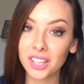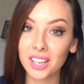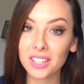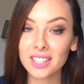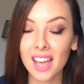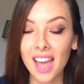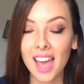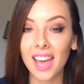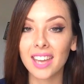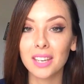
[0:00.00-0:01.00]
your nails,
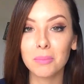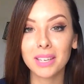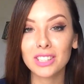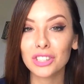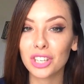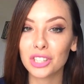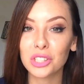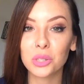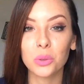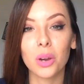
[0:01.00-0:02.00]
and it means
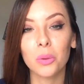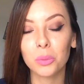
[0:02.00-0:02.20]
just to